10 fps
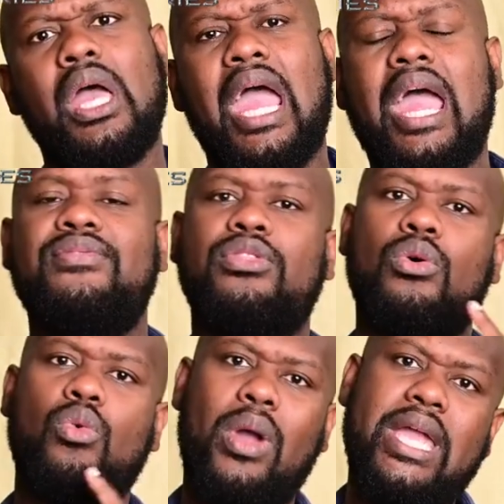and the
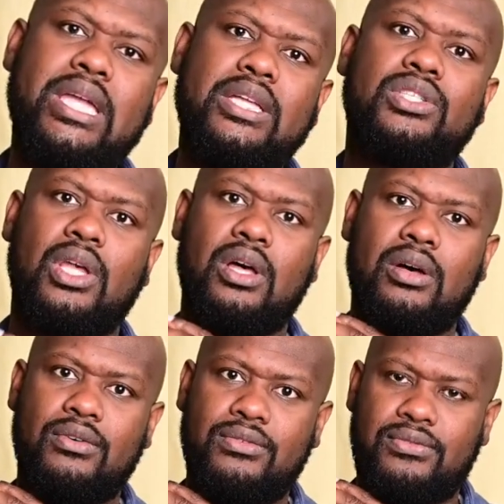ways
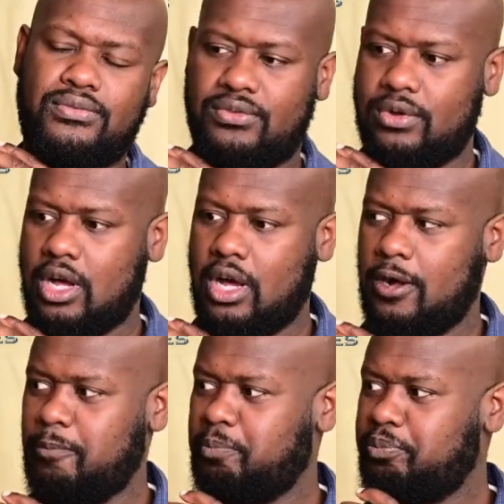of
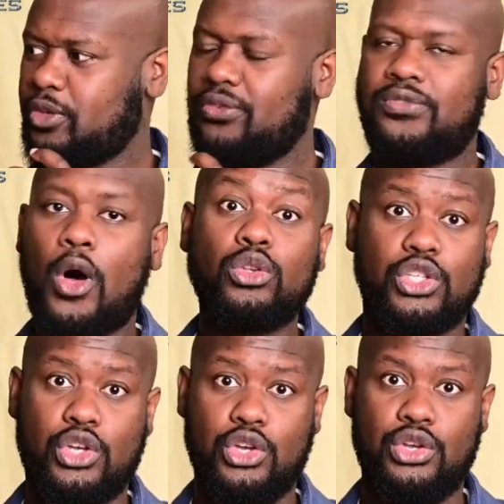um,
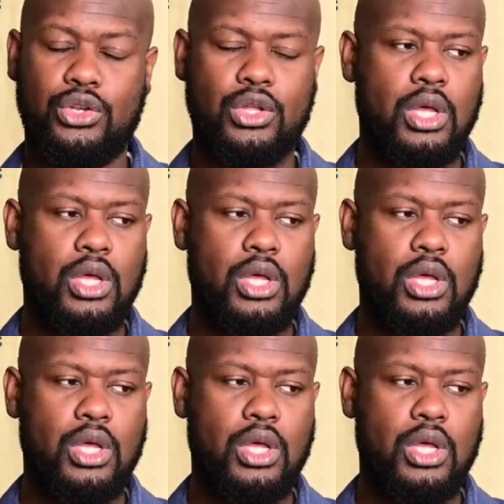falsehood.